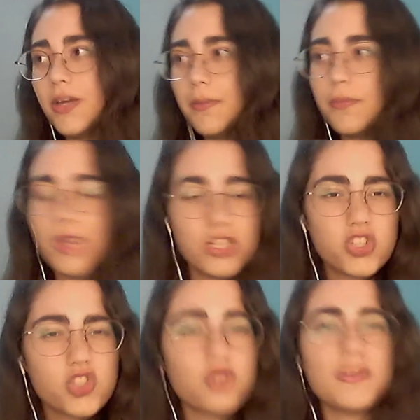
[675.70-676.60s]
the
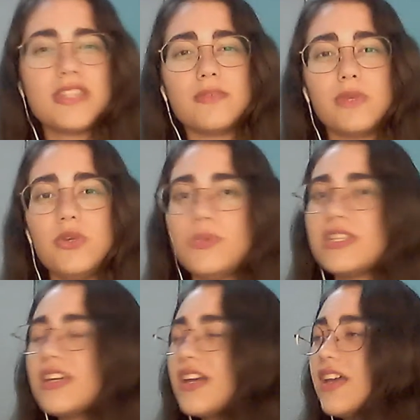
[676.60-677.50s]
instruments and
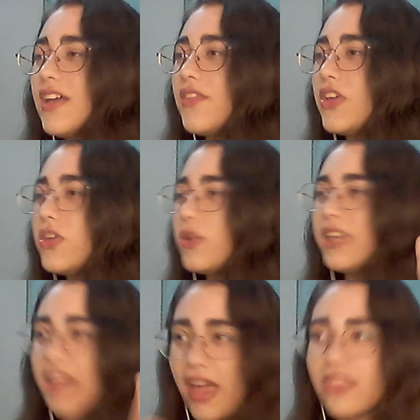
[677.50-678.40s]
music, that
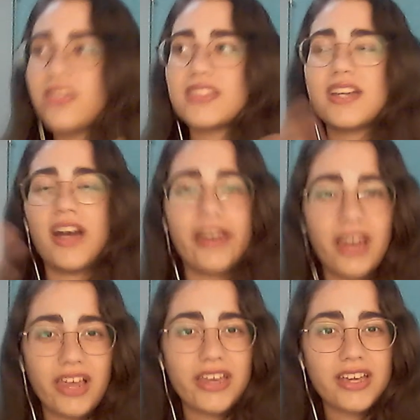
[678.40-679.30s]
you get this
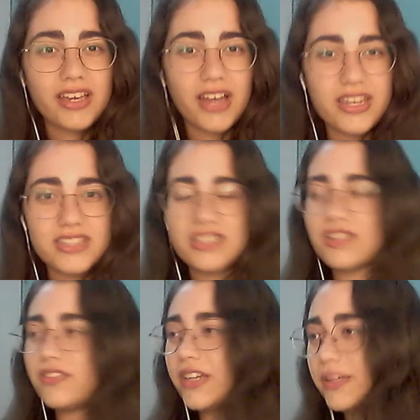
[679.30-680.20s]
kind of like
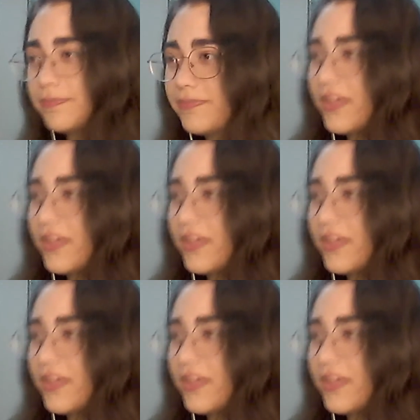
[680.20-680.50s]
idea of like